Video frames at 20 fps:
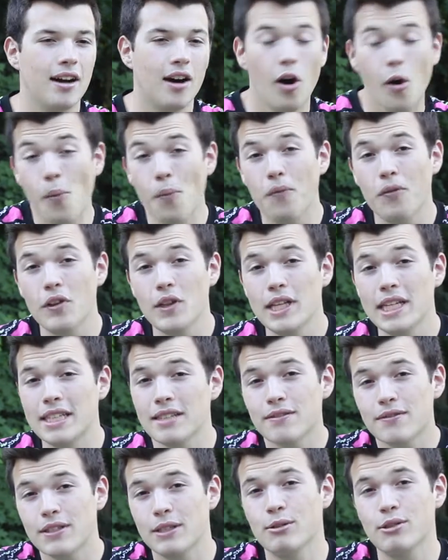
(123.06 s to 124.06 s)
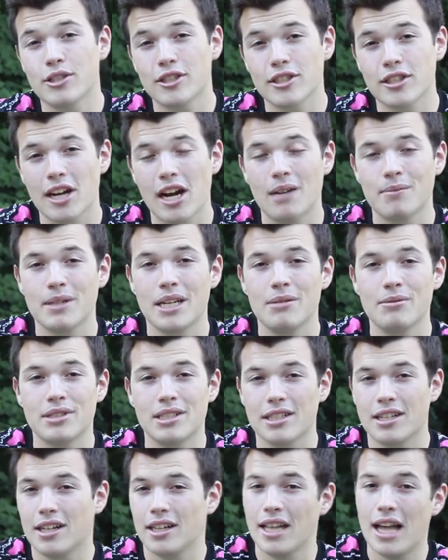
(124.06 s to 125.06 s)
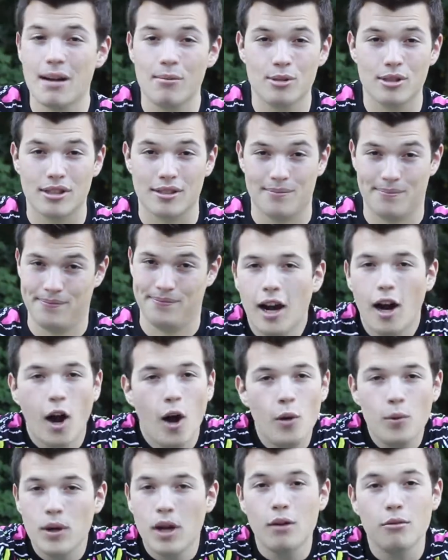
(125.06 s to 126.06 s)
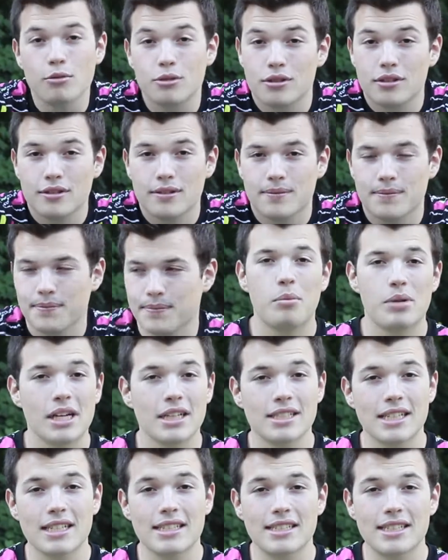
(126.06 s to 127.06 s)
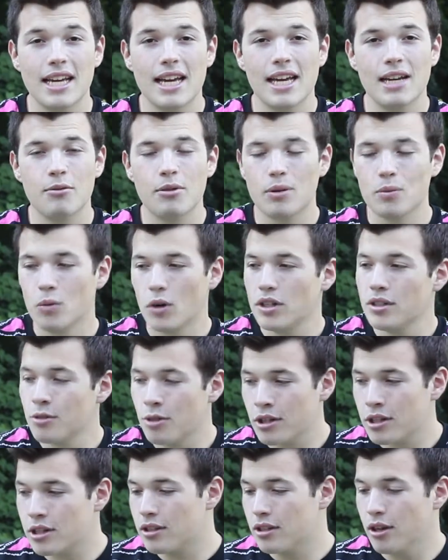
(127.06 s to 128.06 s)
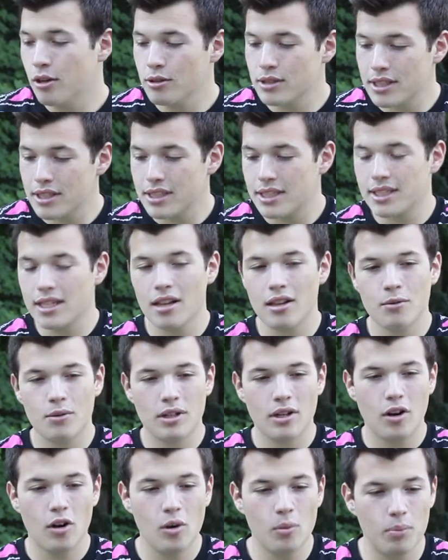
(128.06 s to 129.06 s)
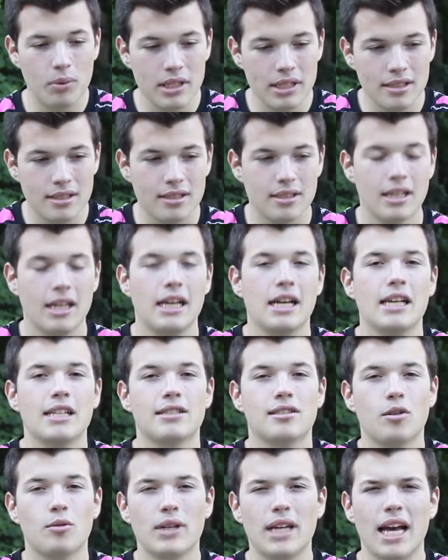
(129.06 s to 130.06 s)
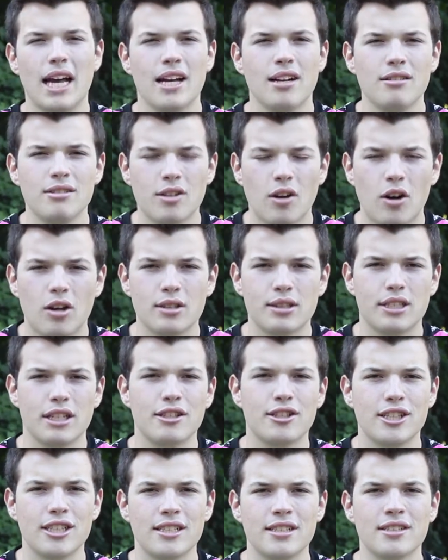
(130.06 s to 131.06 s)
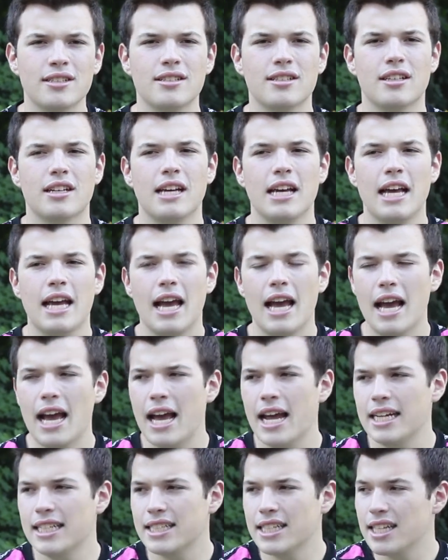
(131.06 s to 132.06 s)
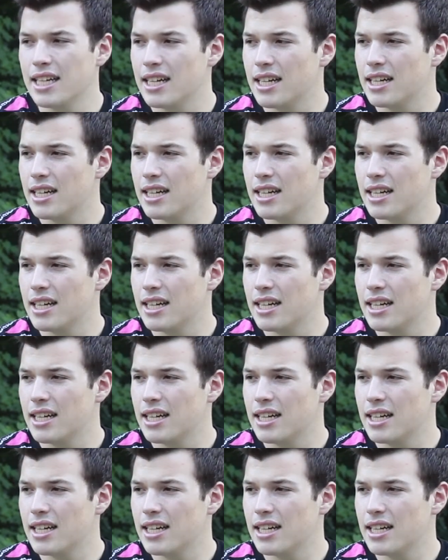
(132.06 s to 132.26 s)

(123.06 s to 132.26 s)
hopefully in the future, I'll be able to collab with them. Who knows? But as they say, when one door closes, another one opens. So we held auditions and